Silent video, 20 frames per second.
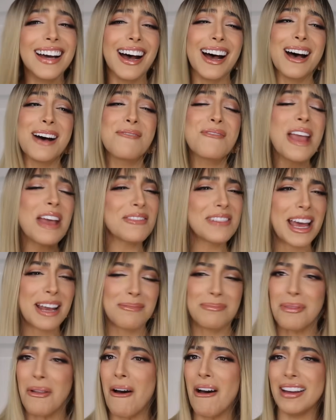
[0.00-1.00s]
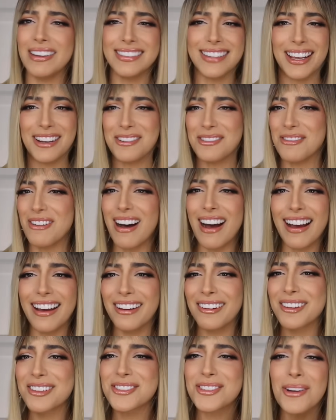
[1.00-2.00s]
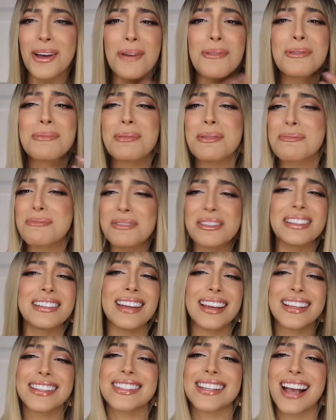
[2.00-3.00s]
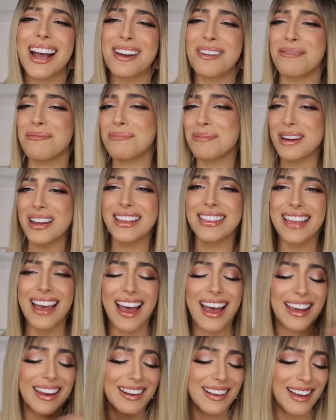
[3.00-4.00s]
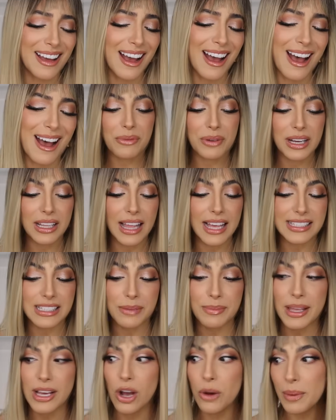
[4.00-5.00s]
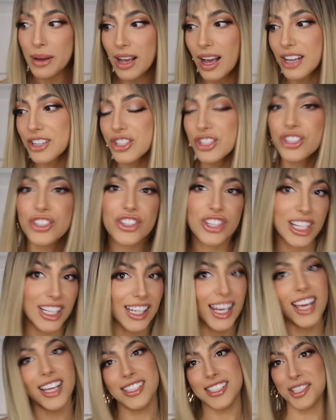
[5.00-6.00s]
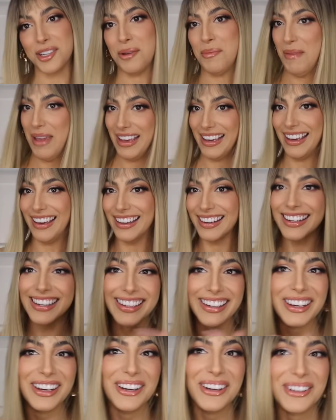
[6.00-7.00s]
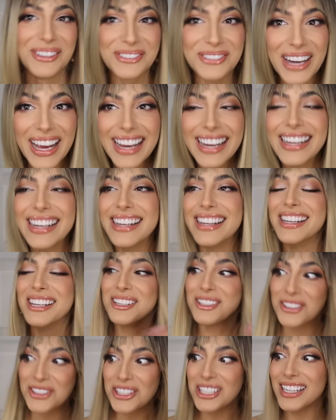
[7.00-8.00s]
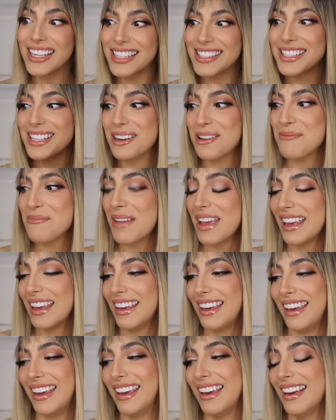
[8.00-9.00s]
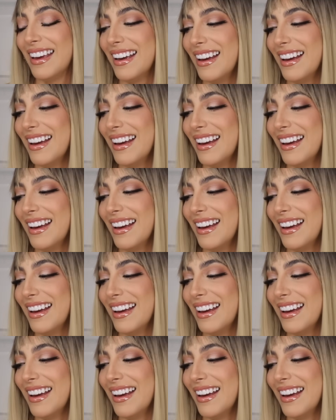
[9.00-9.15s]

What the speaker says: We haven't had a blonde in a while, so it would be really nice to kind of bring that. I realized, I'm like, oh my gosh, Chile didn't make it, right? Chile didn't make it.